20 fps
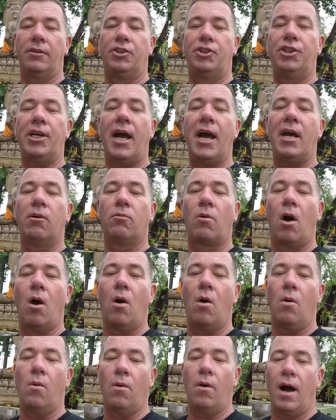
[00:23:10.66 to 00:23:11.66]
J
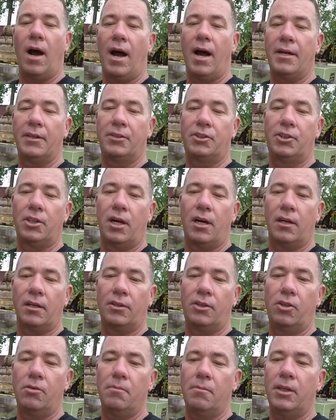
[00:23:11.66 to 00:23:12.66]
Rowe, hi
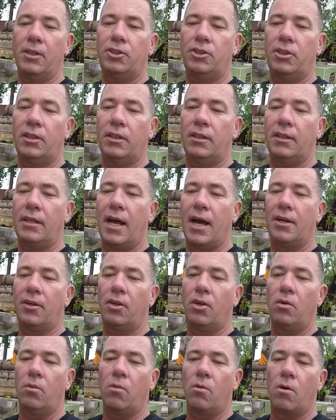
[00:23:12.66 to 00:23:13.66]
Chuck. You mentioned that
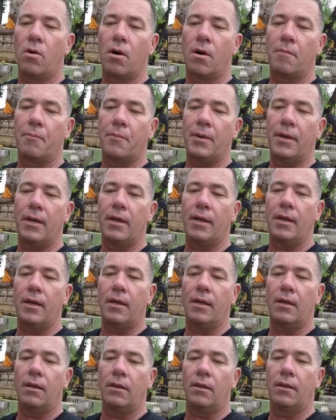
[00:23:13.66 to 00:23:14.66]
you will
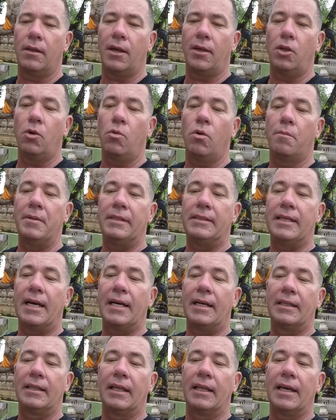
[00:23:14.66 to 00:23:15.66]
be
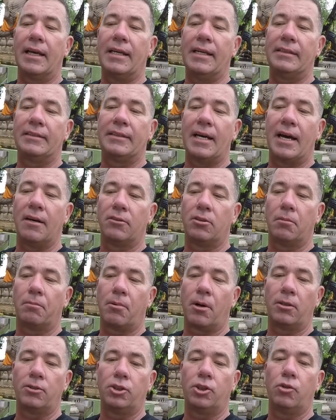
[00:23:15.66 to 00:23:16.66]
taking the ladies down to
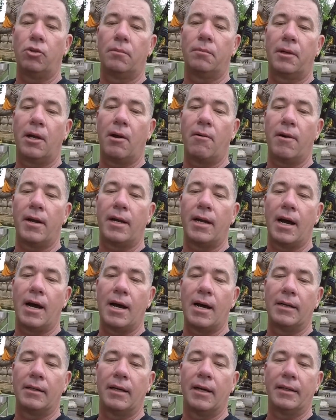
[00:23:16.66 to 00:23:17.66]
Prachuap Khiri
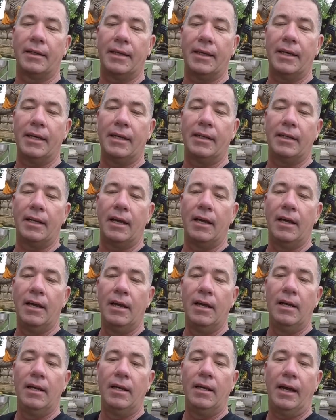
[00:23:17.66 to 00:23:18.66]
Khan again
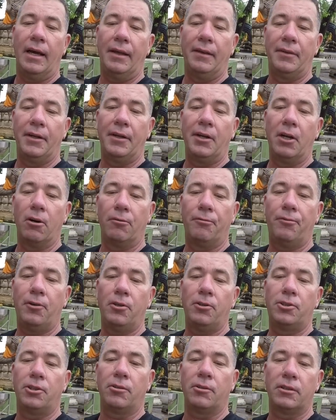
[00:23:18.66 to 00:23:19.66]
in the near
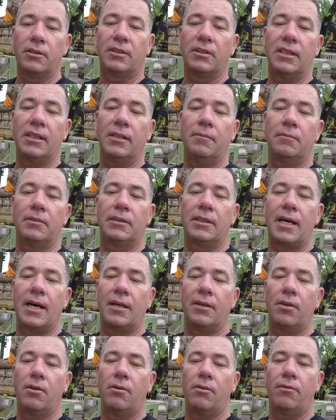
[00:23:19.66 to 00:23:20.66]
future. It seems
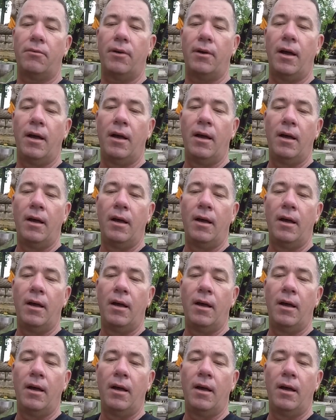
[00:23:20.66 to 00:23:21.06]
that you